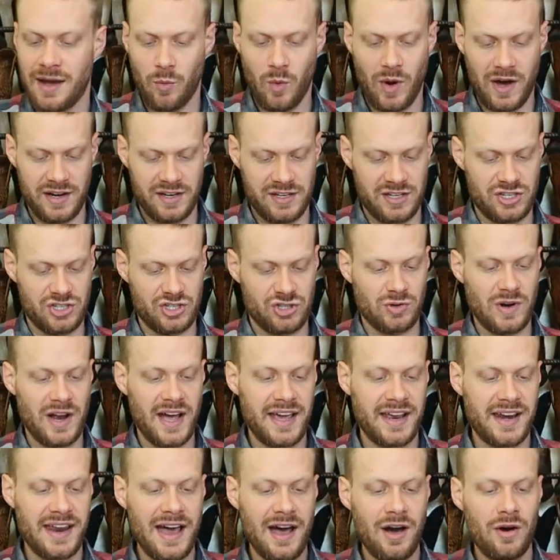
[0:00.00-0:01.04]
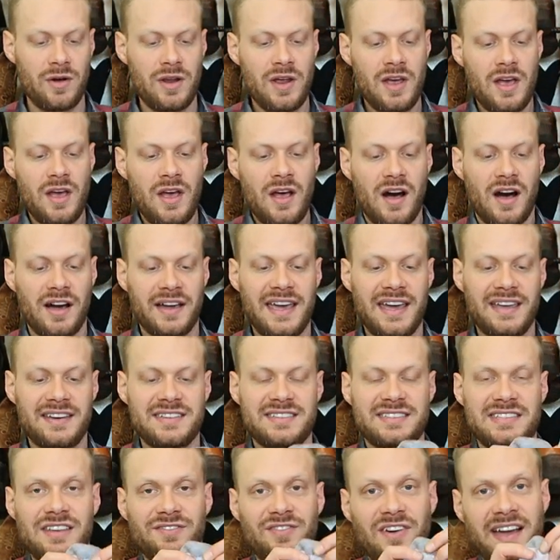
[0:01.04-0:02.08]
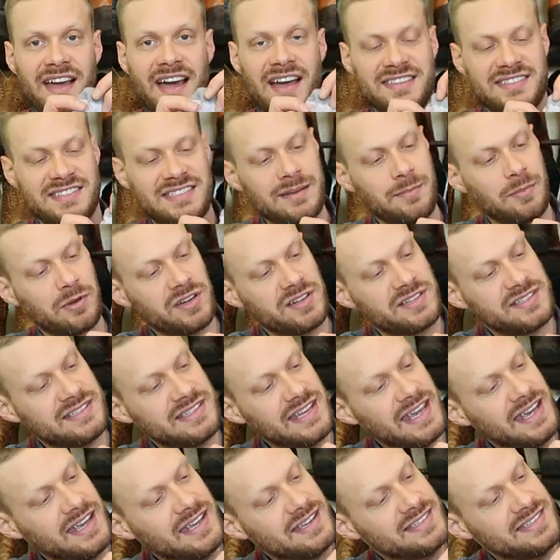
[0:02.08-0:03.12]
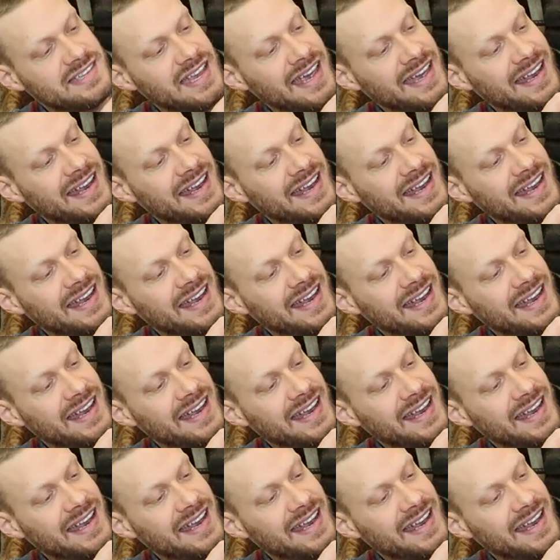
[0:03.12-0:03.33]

I wanted to try it out again to see if I got similar stains